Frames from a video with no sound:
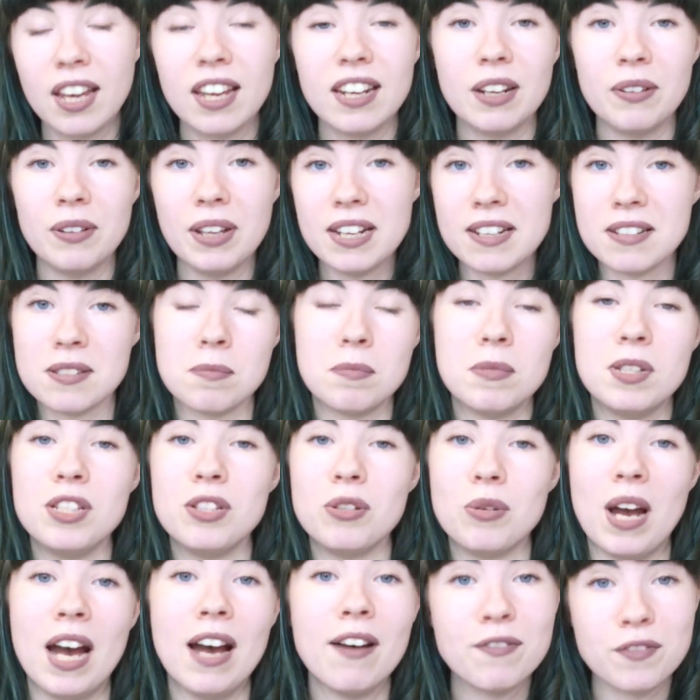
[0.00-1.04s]
Now that doesn't mean
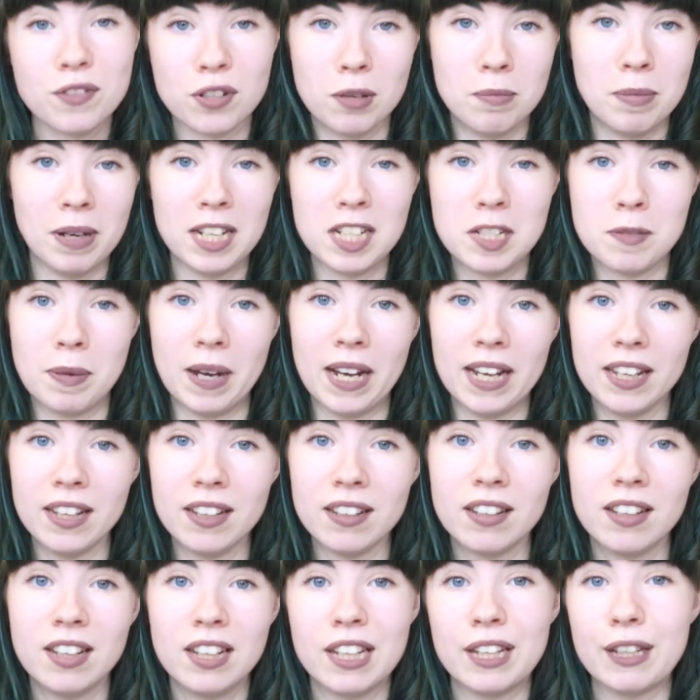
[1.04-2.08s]
you have to abide by it.
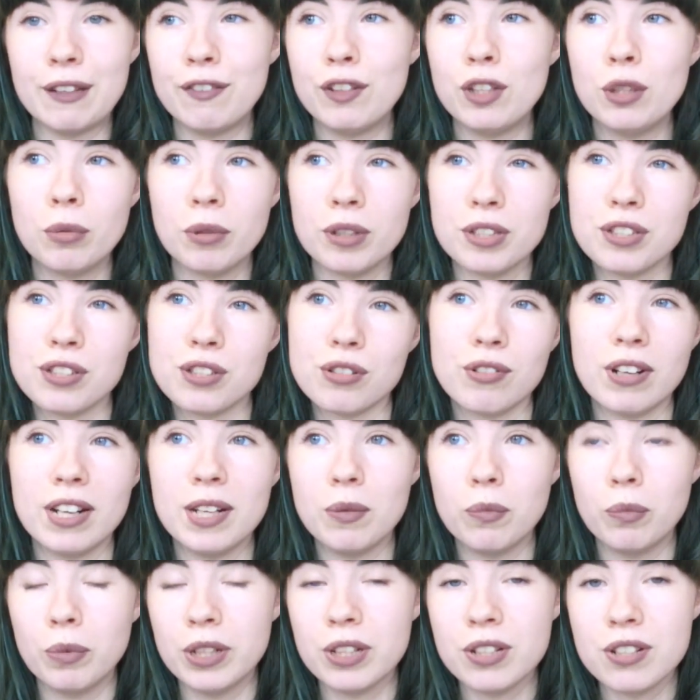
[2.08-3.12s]
If you want to
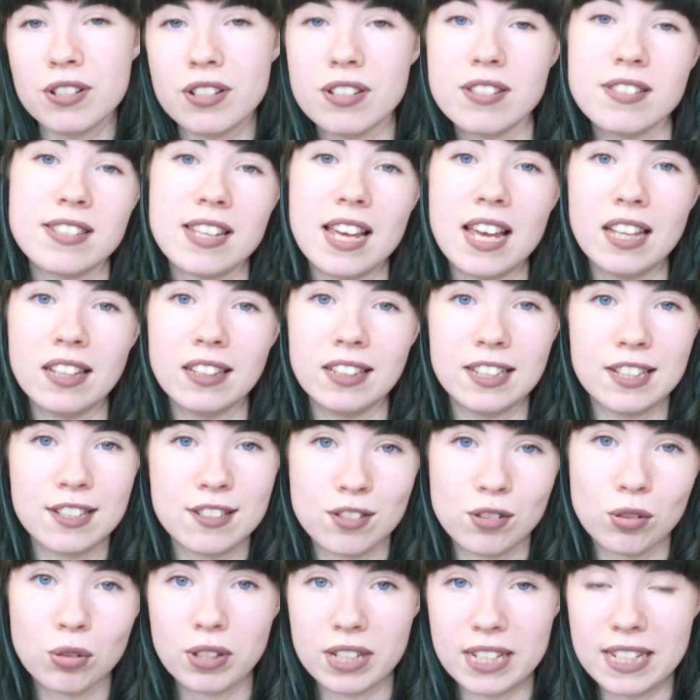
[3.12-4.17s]
write weird, unsettling
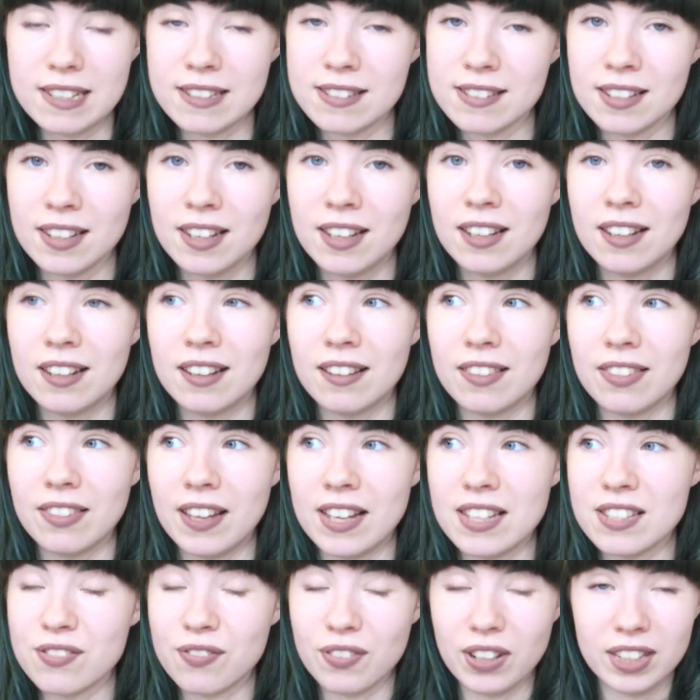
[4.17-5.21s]
stories,
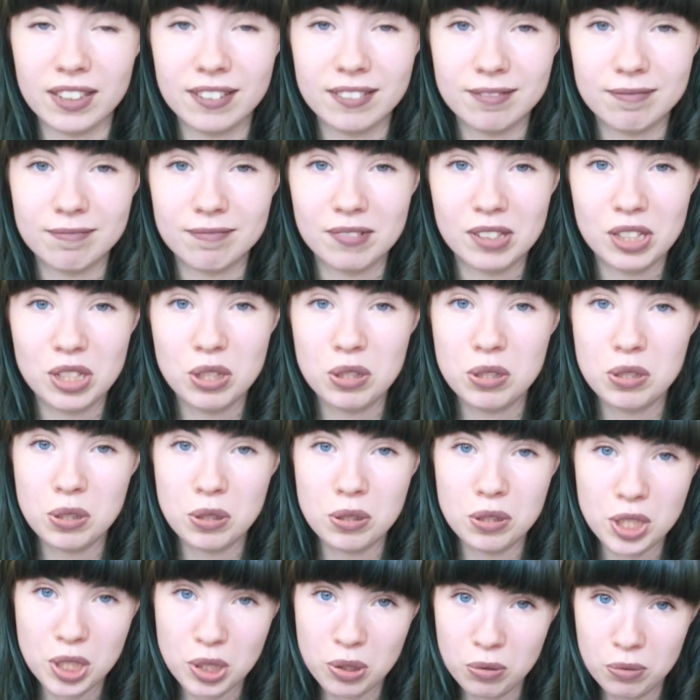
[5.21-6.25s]
that's fine. You do
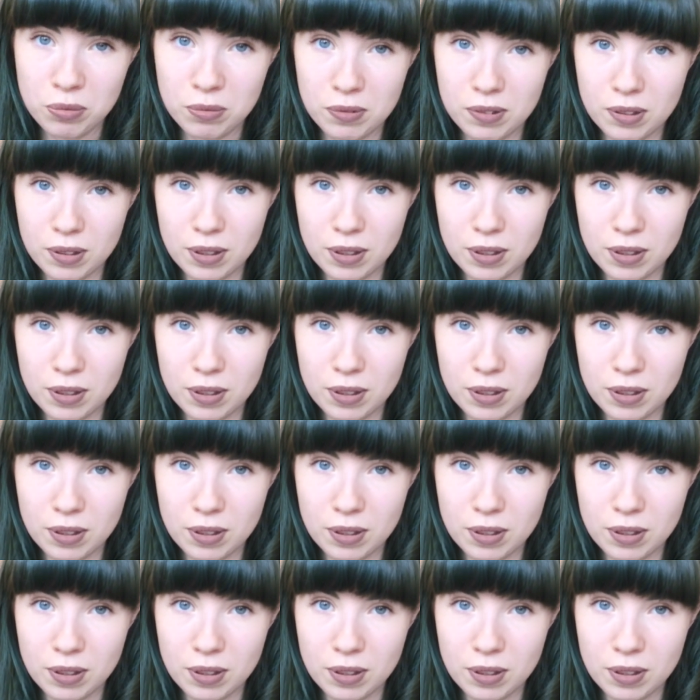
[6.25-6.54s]
you.